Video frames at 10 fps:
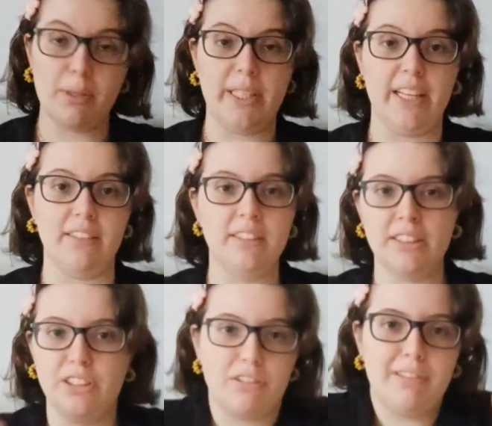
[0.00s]
But yeah,
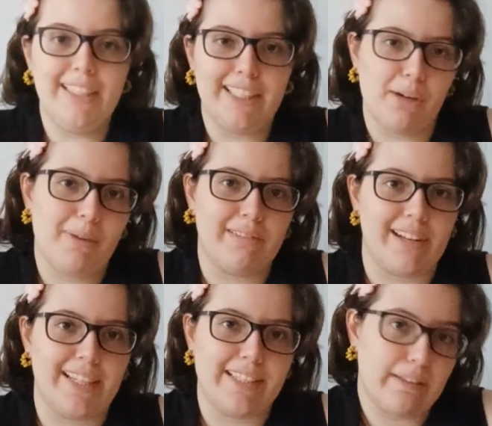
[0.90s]
not really comic
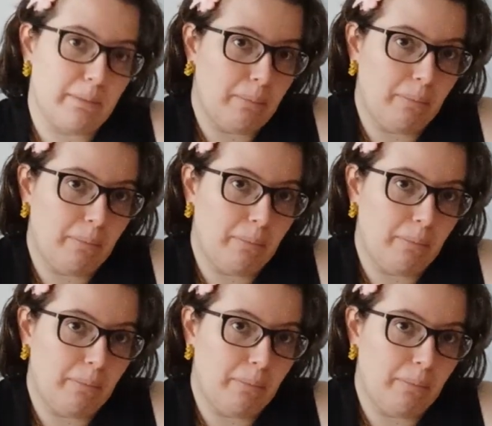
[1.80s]
related.